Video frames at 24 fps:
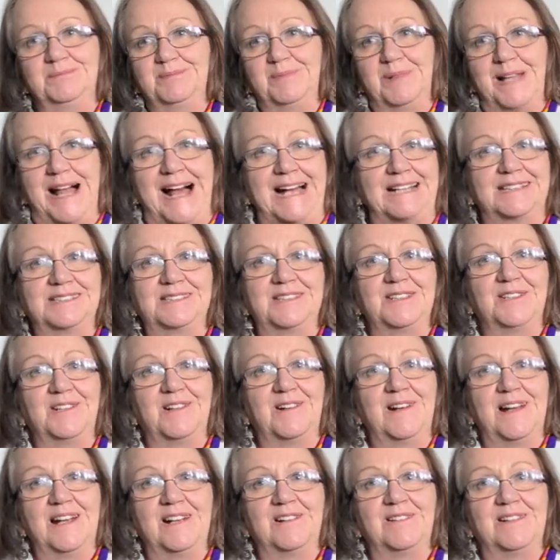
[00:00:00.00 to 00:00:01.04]
blacks in
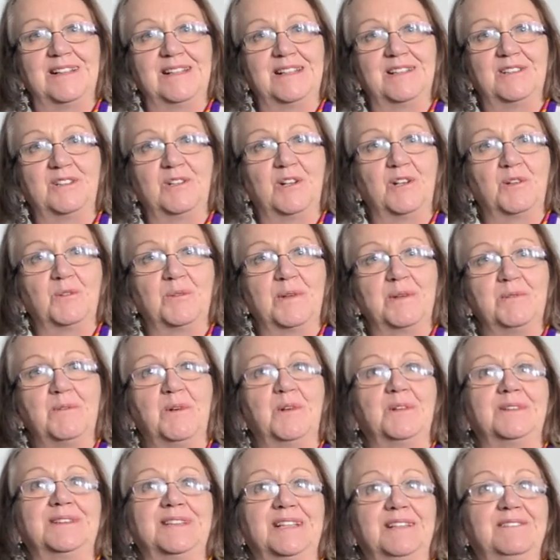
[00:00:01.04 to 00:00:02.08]
our area or we
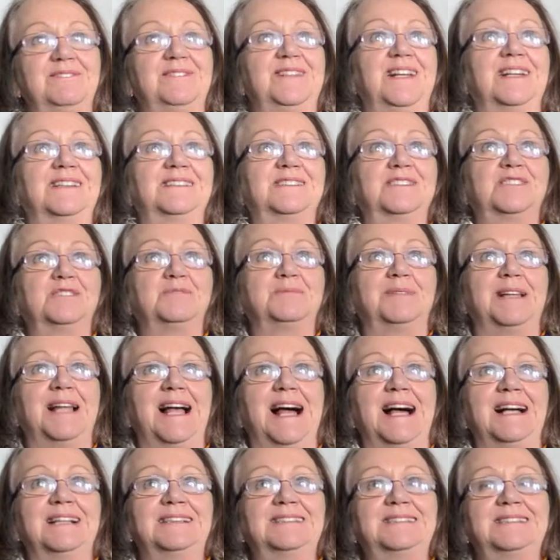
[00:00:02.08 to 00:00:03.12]
won't live next to
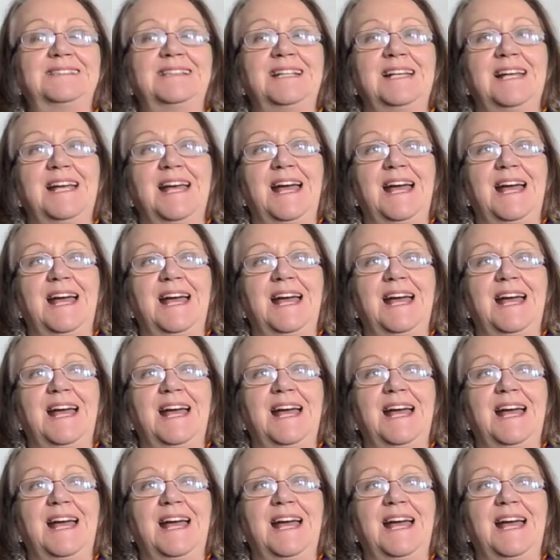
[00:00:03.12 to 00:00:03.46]
blacks.